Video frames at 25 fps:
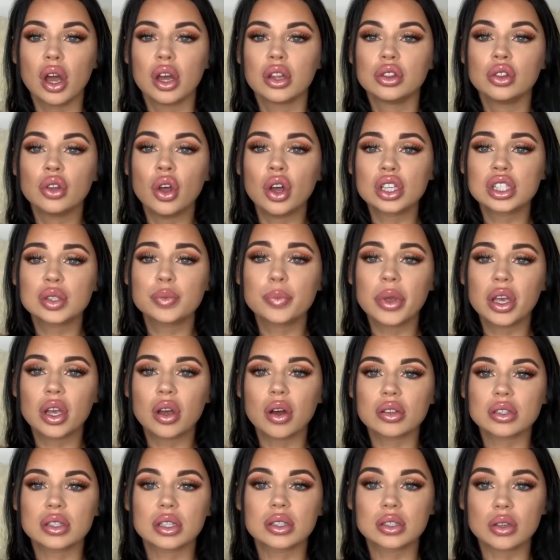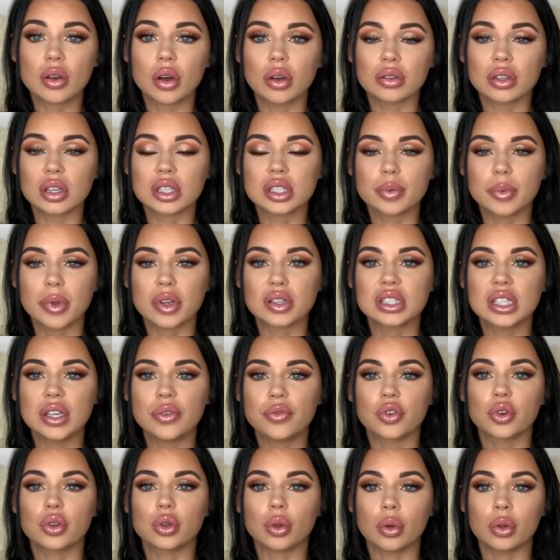Not because it's gonna smell
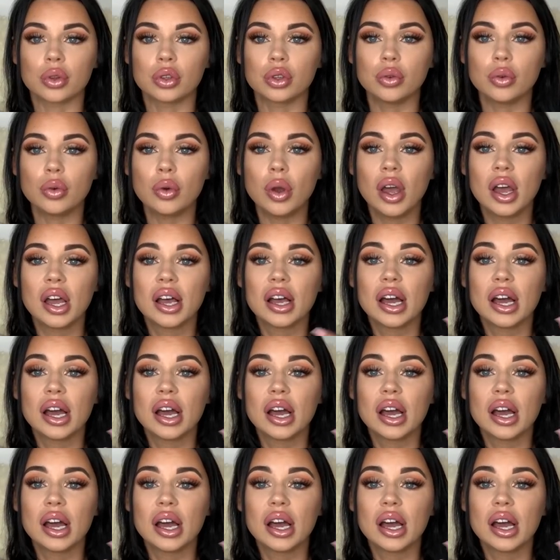different on you.